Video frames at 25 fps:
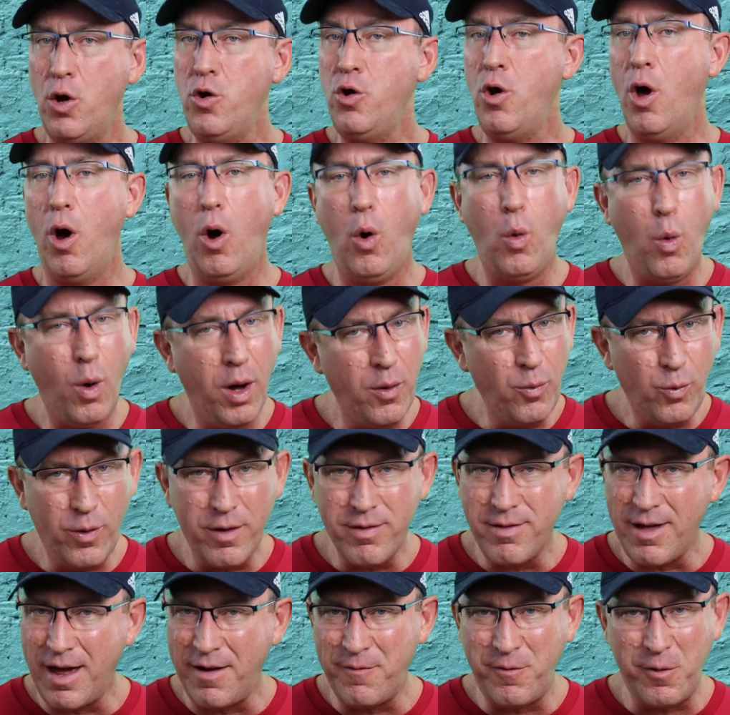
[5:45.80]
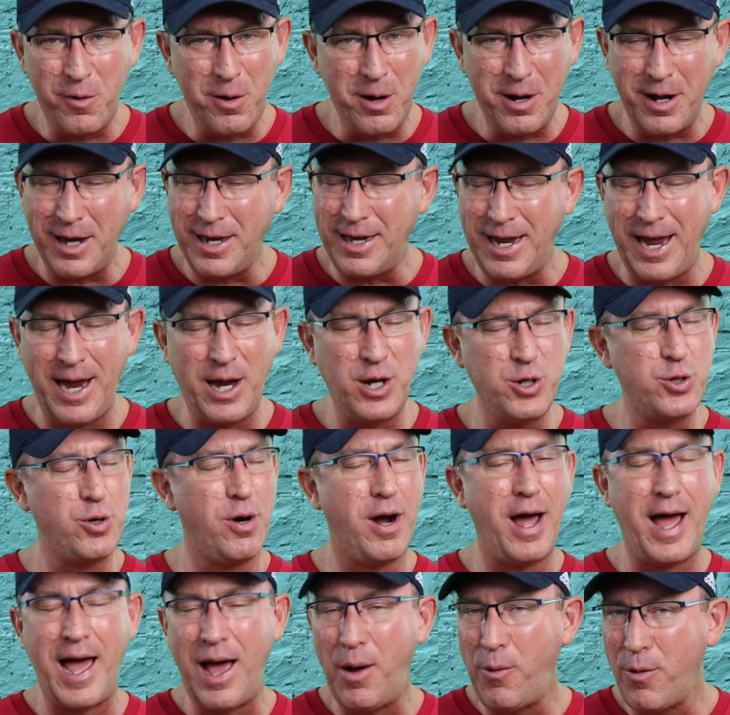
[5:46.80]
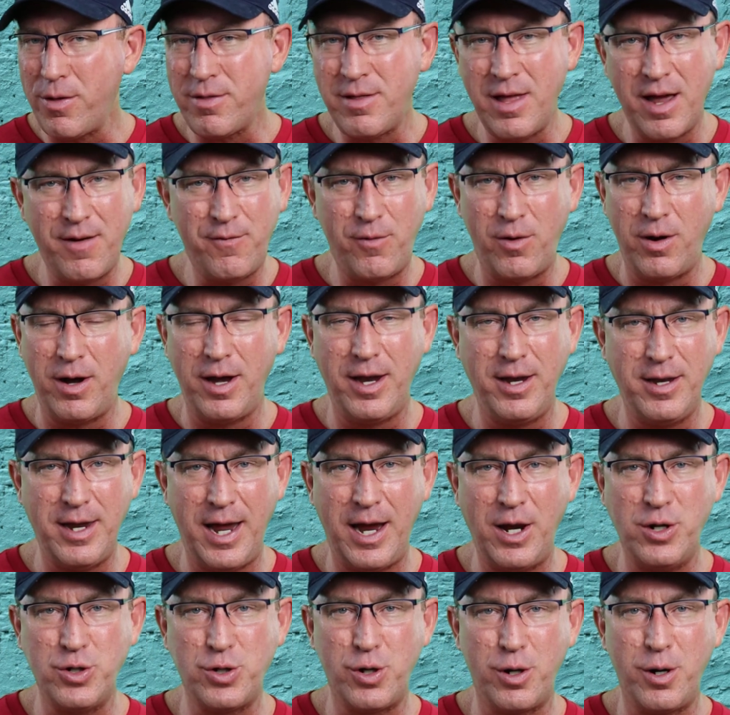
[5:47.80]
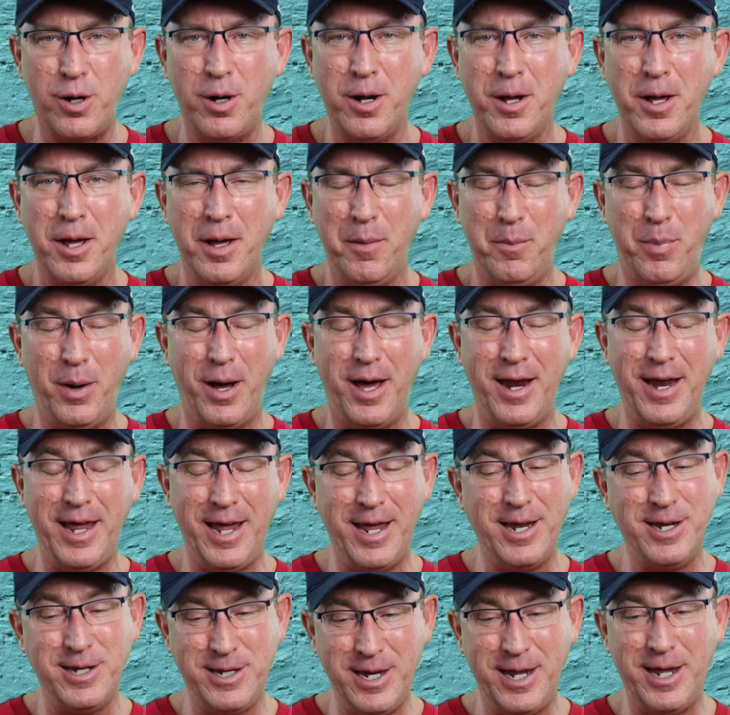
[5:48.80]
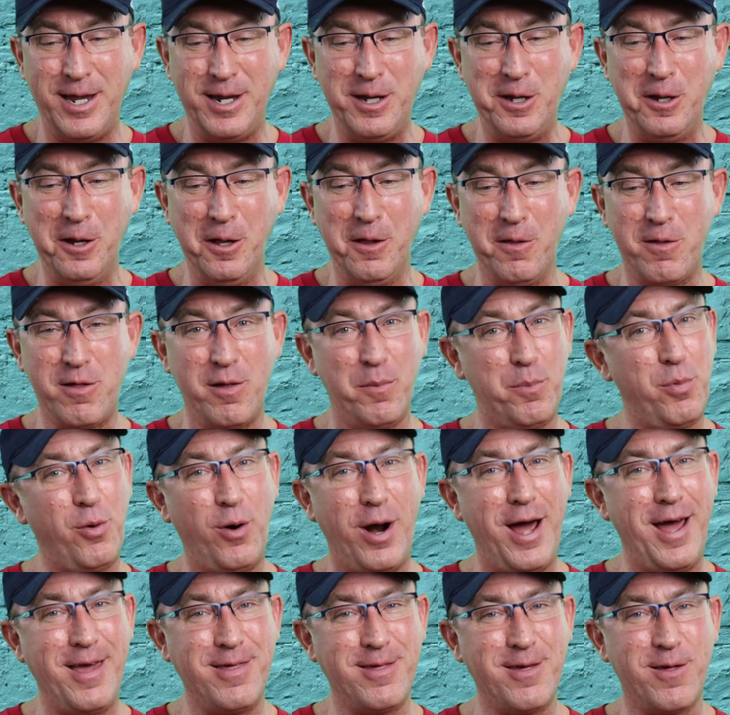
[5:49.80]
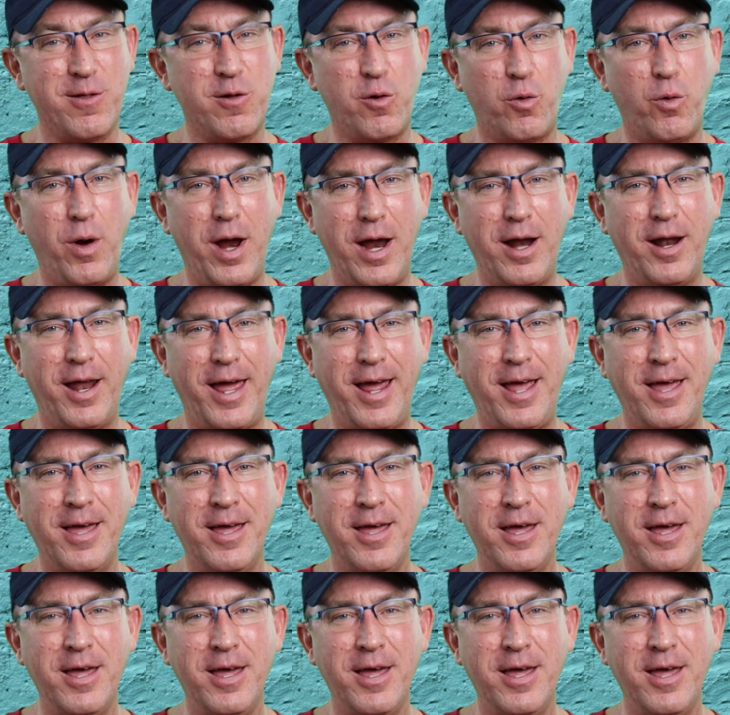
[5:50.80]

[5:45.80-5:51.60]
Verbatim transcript: No one was ever in any danger. I was never in any danger. But it did surprise us greatly.